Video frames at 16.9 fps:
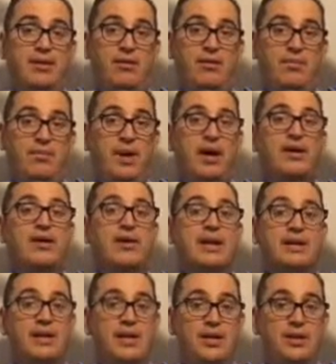or
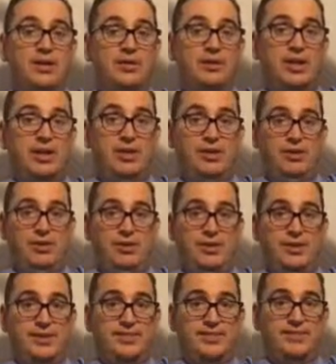puckering that you can
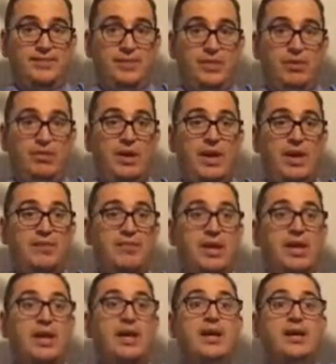notice. Okay.
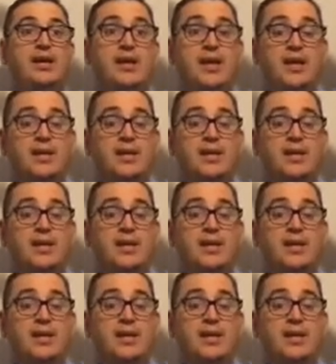The